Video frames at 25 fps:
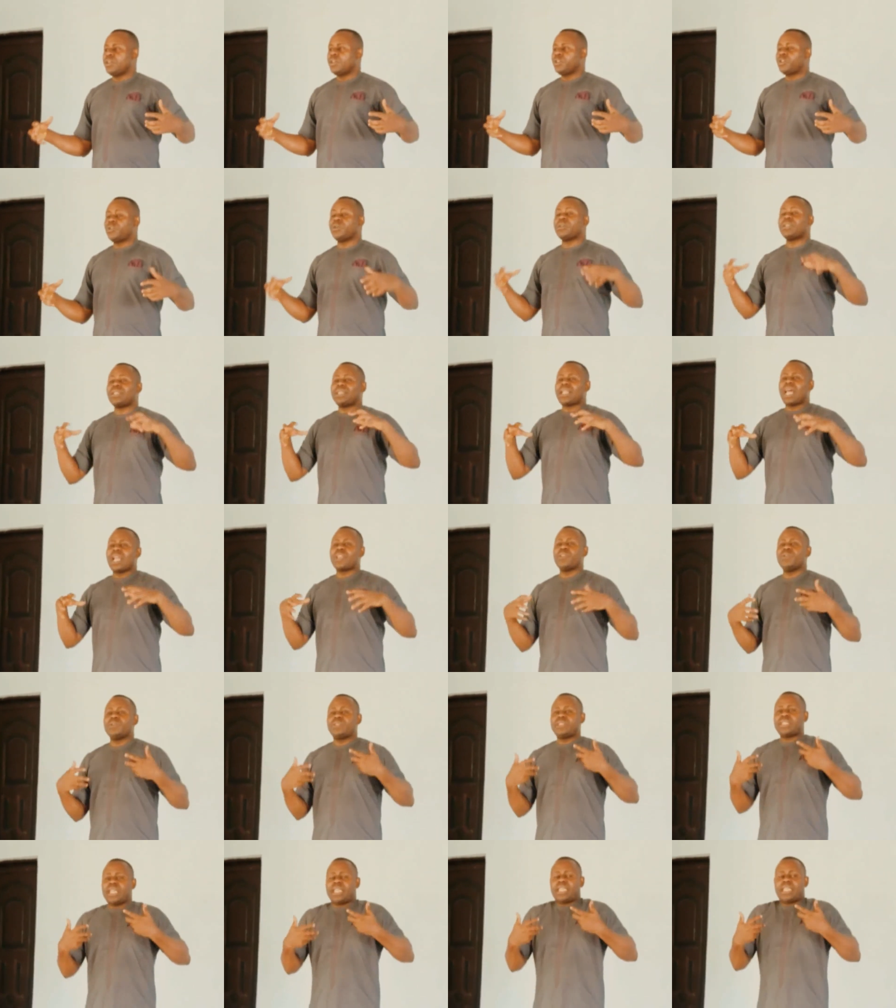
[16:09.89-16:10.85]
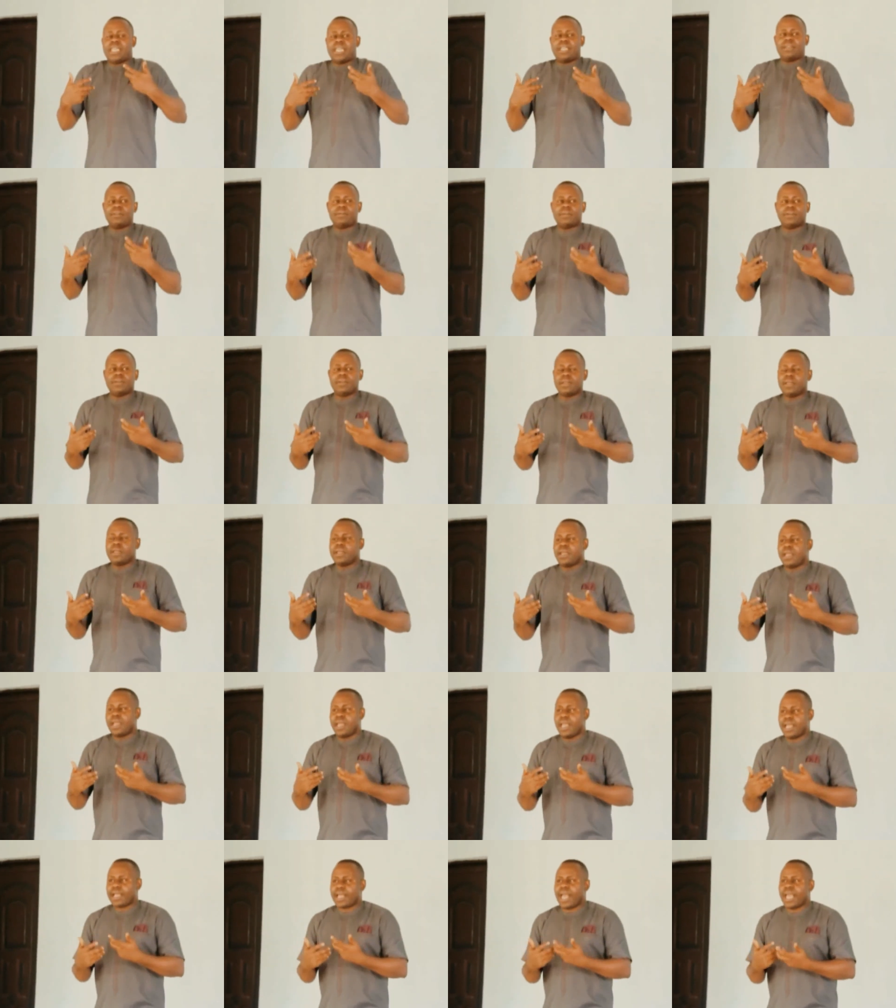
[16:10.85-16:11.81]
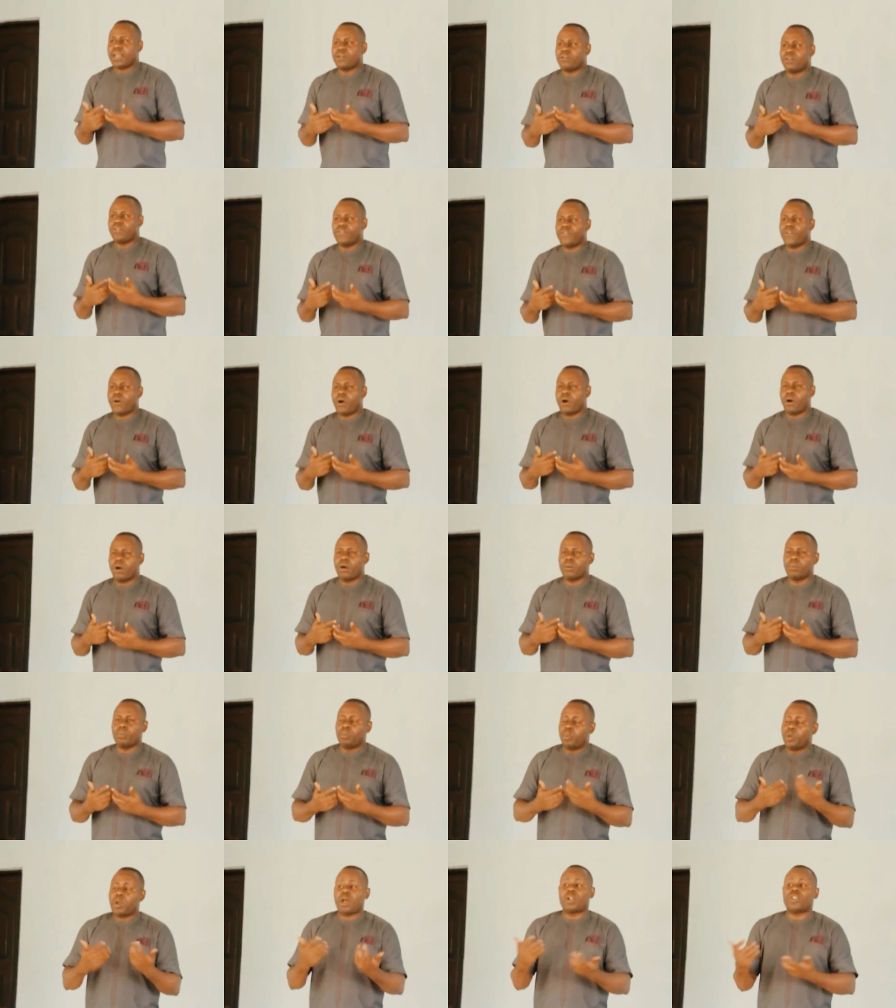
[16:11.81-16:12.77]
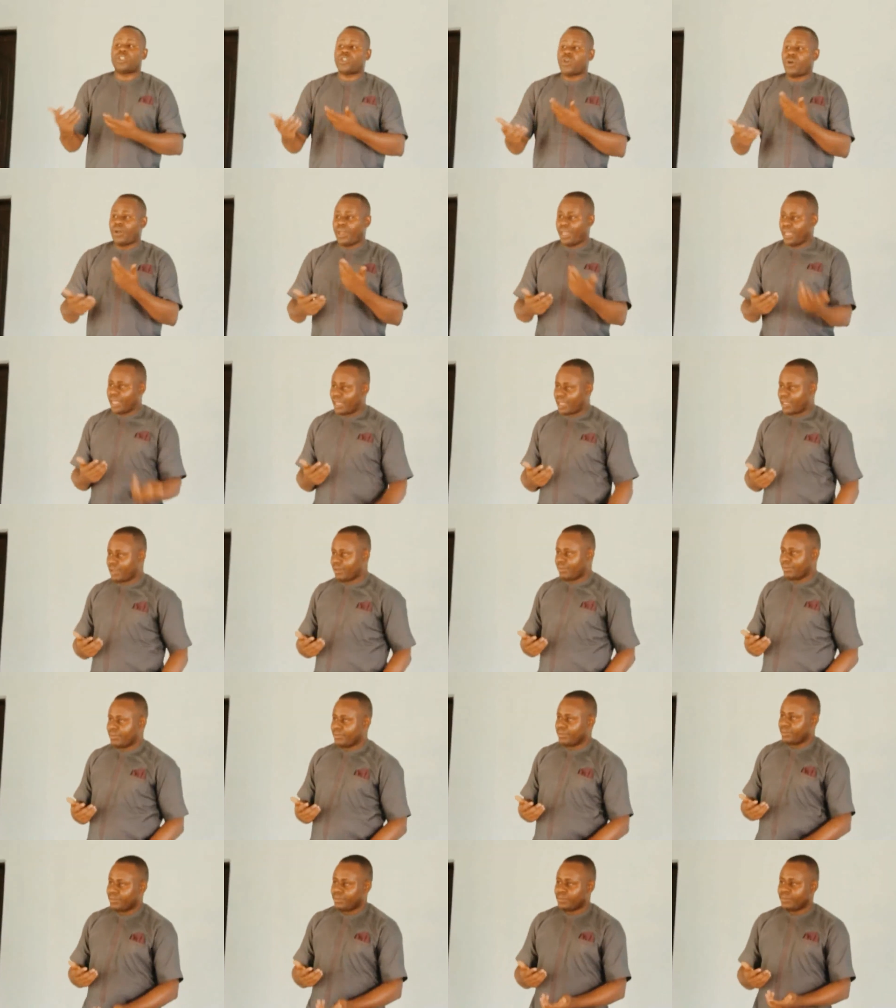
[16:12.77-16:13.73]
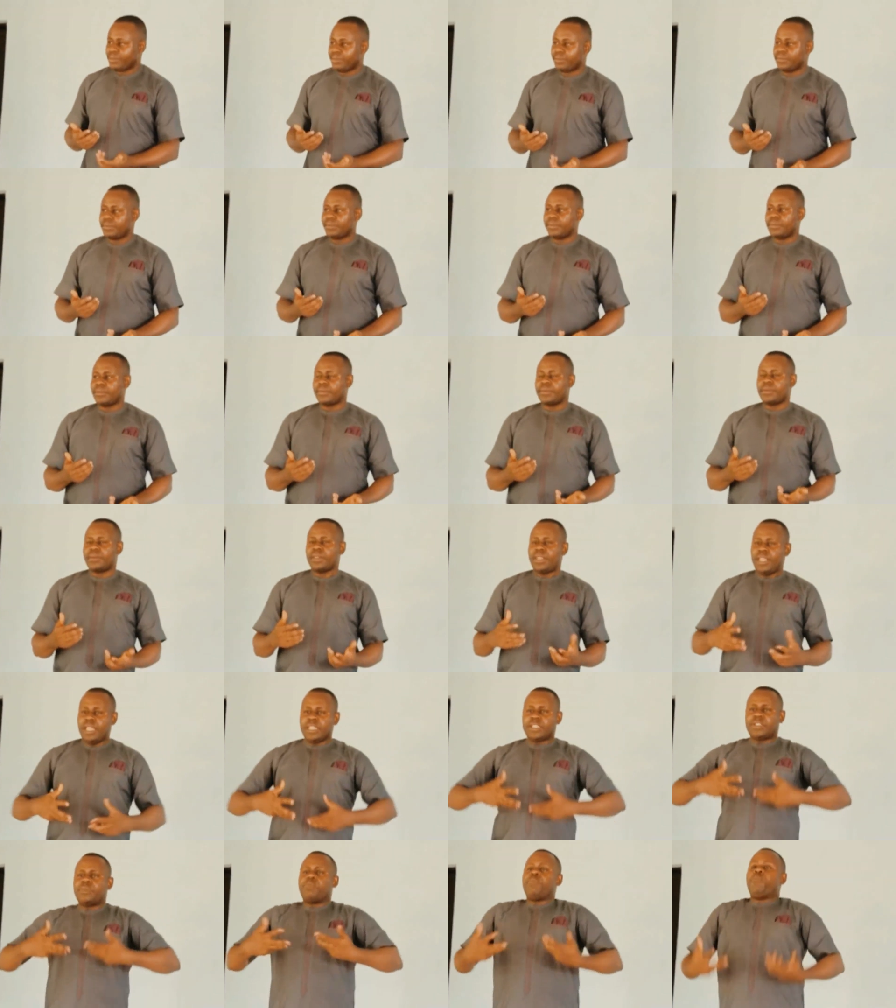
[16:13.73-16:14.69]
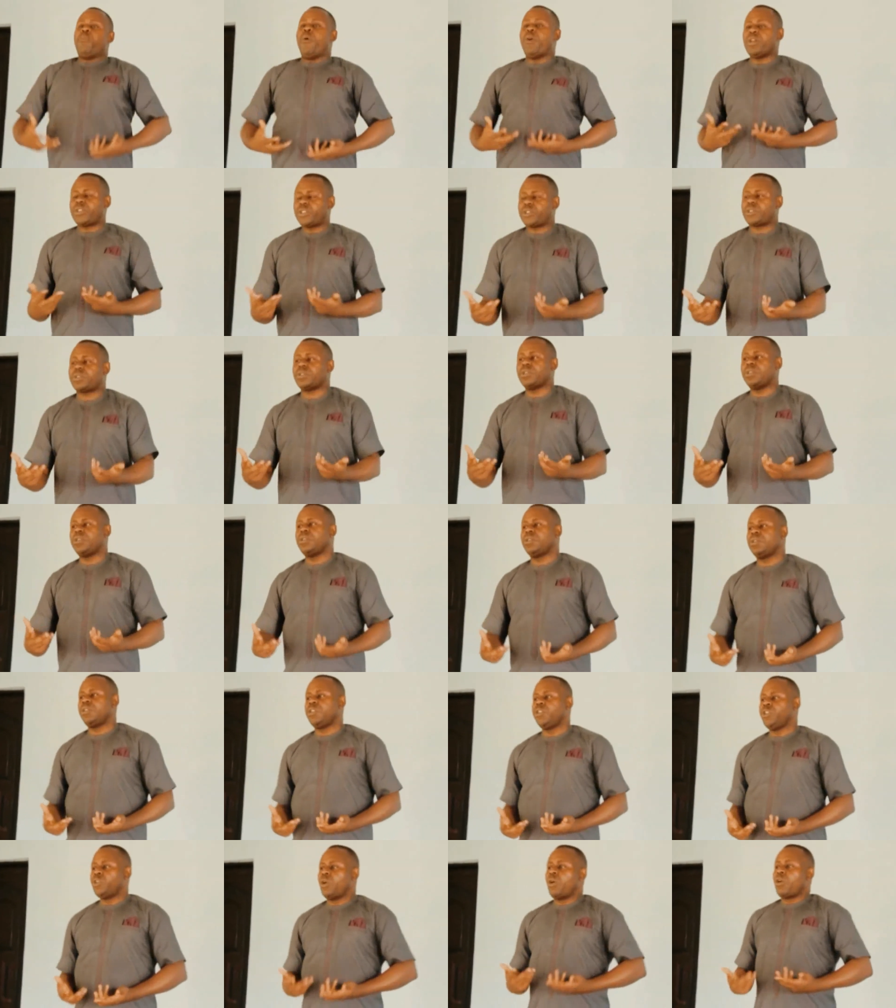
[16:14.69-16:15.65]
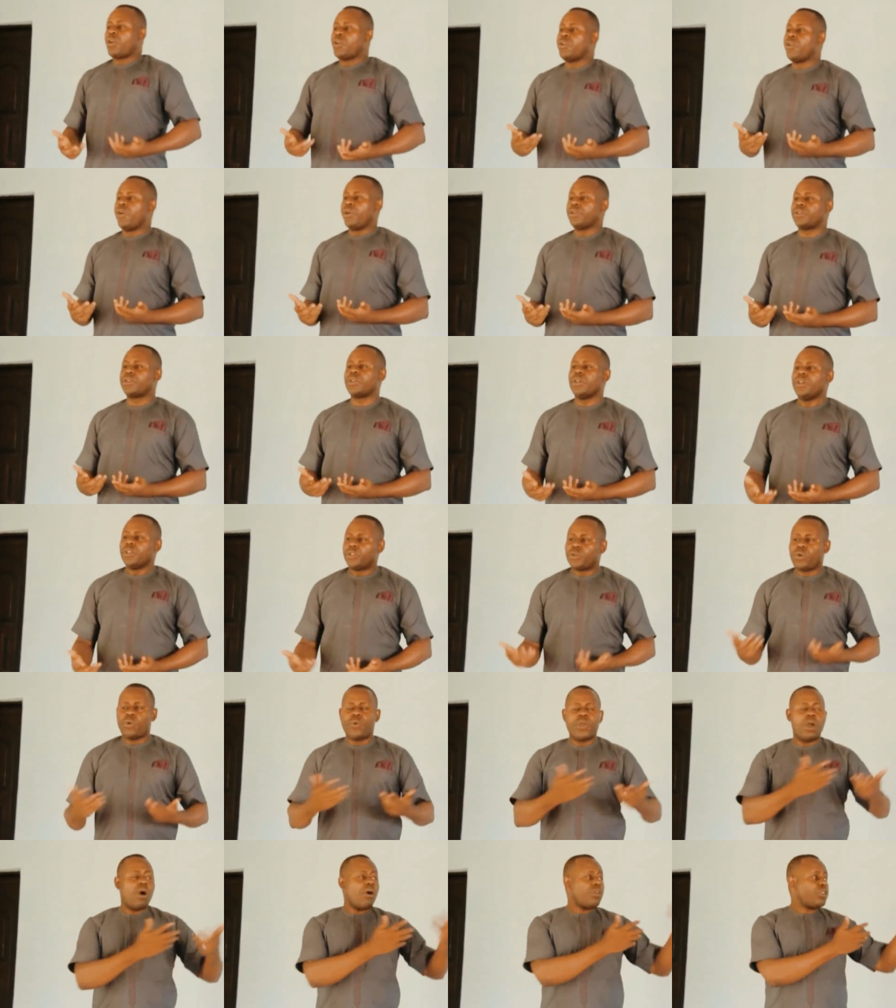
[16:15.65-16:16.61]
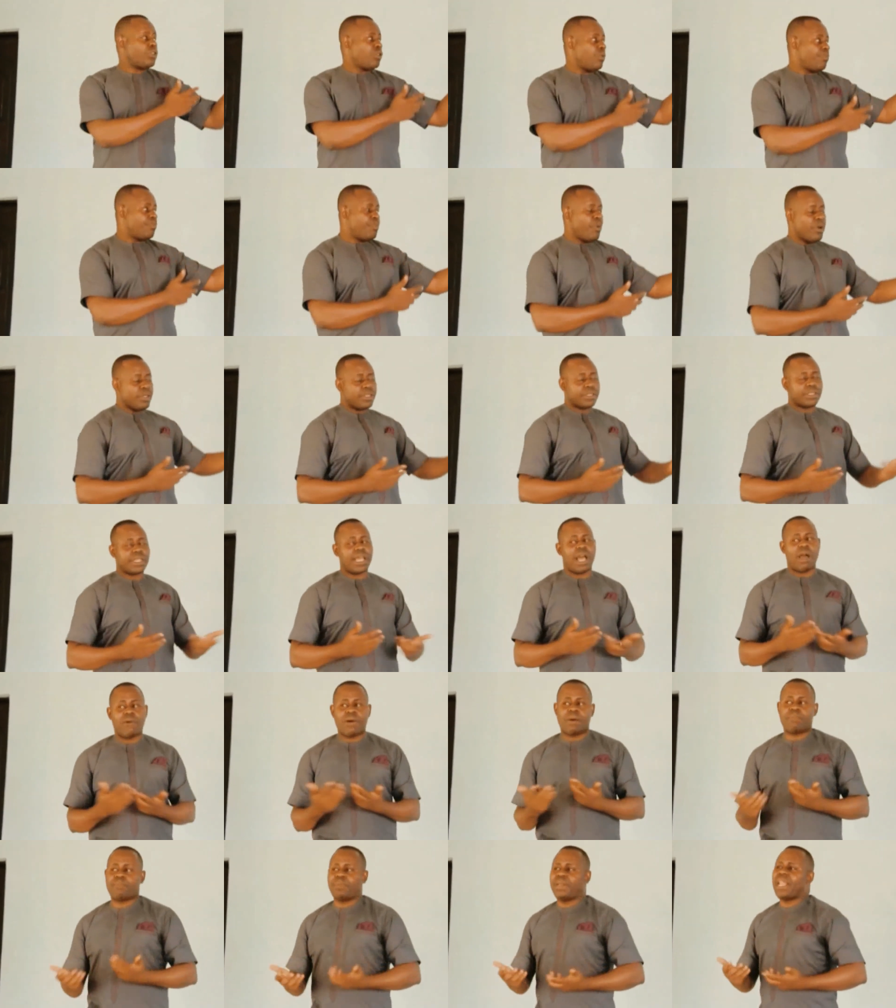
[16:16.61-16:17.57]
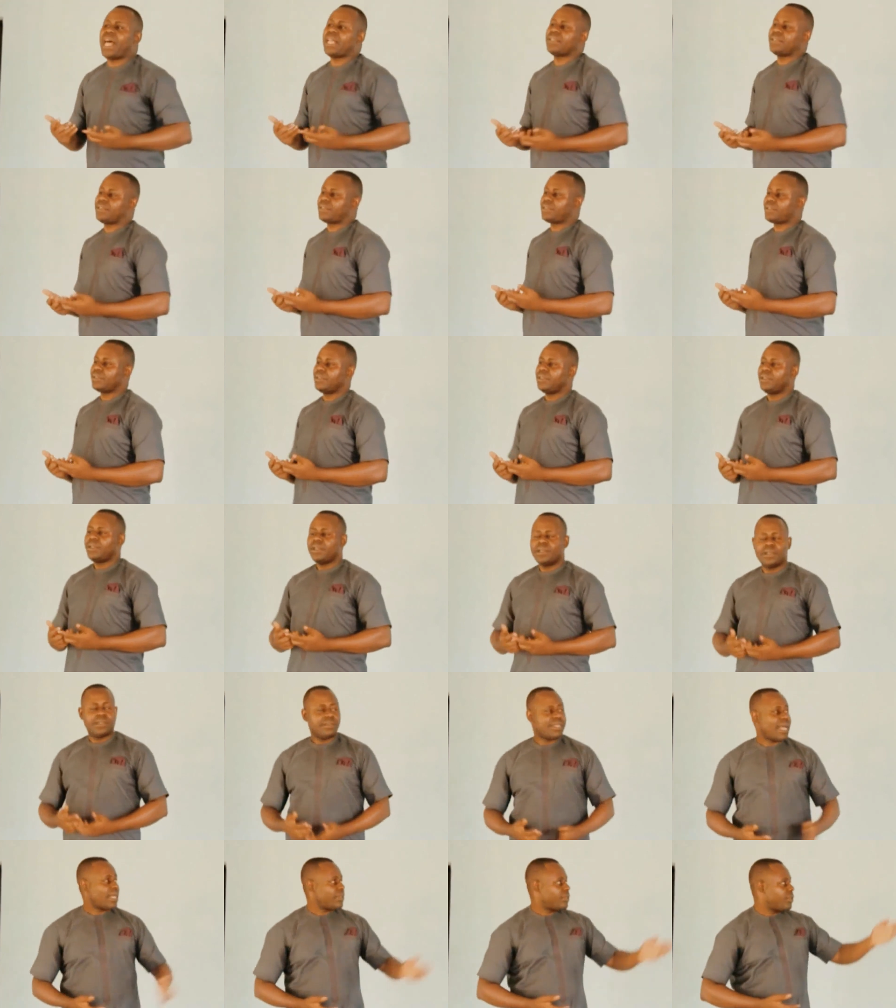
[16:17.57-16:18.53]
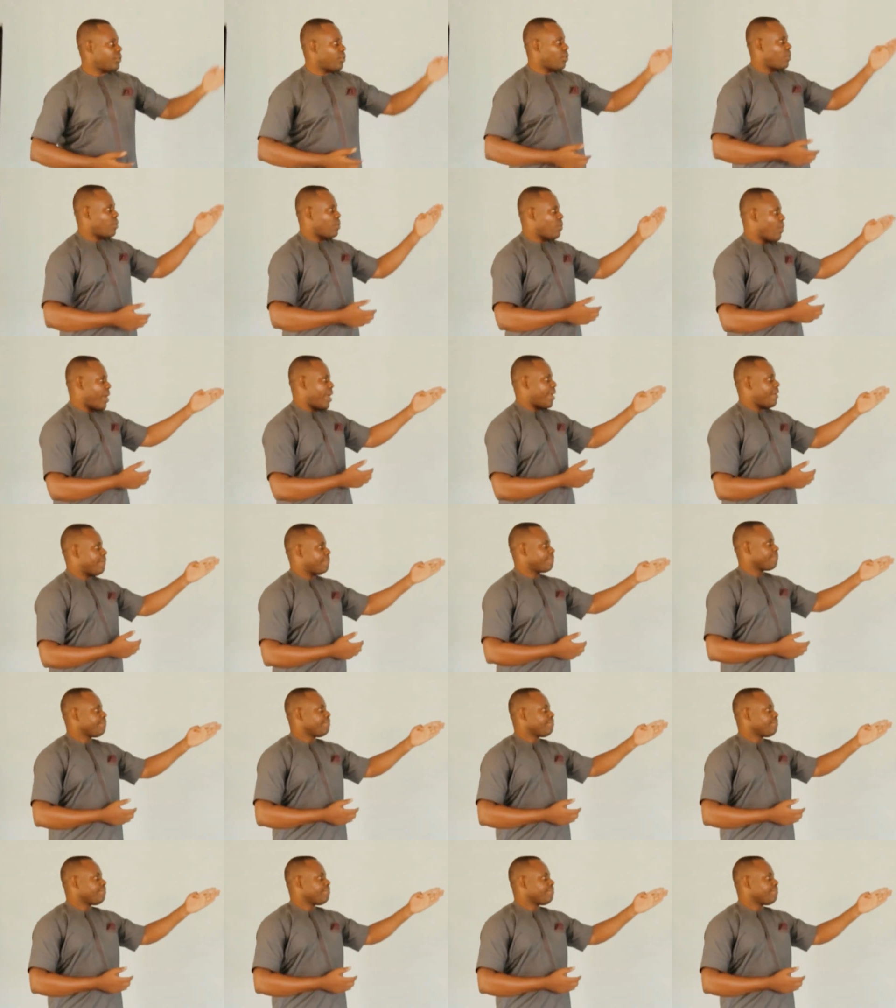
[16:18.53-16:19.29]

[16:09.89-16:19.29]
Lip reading: Just like you taking a kind of blood tonic, it boosts your growth. So we also boost our plants that way.